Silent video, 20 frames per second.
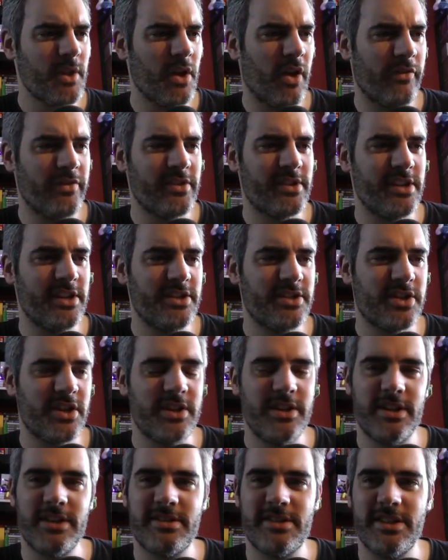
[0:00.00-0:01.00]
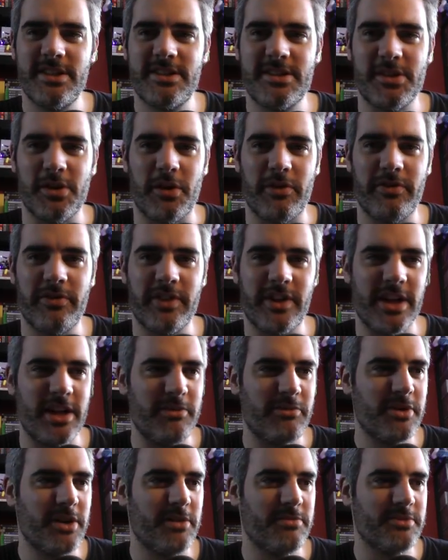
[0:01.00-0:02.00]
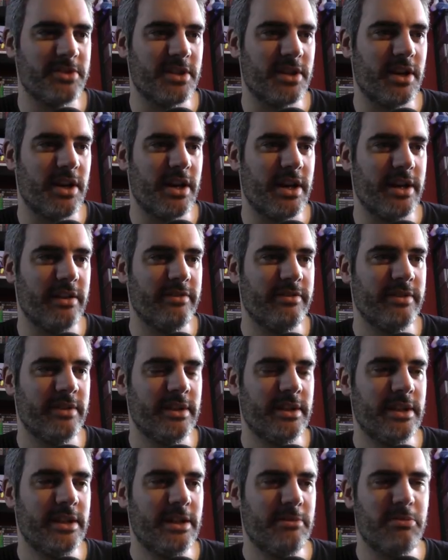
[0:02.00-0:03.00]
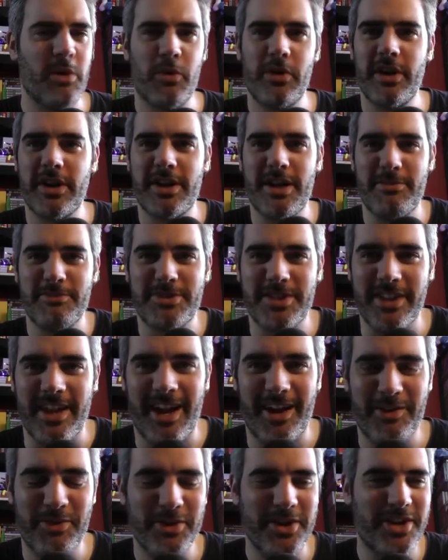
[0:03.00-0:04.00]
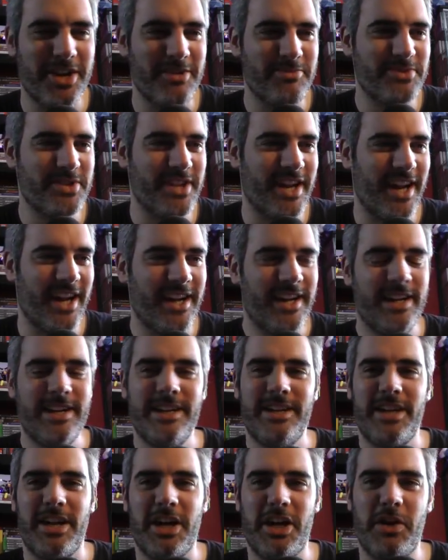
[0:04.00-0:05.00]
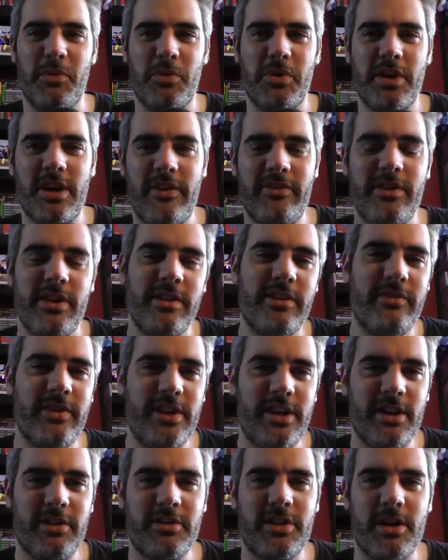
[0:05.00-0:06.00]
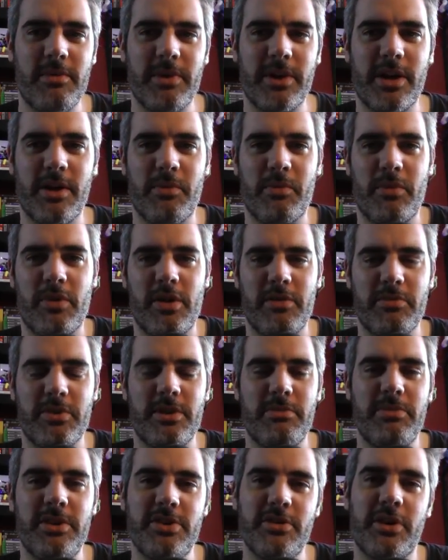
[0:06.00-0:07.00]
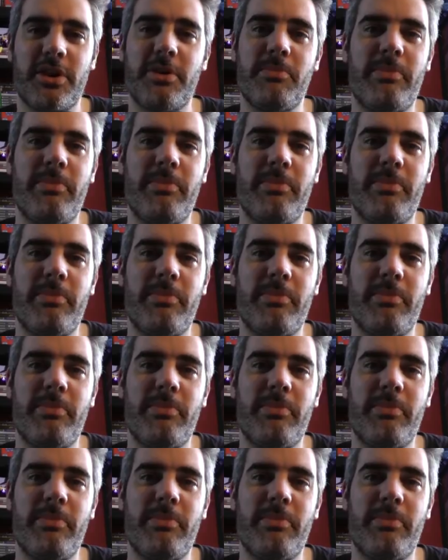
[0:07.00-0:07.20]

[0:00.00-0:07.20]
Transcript: Obviously you turn the assists off, the game comes alive. But we're going to come to that. We're going to have another video coming up where I'm going to be doing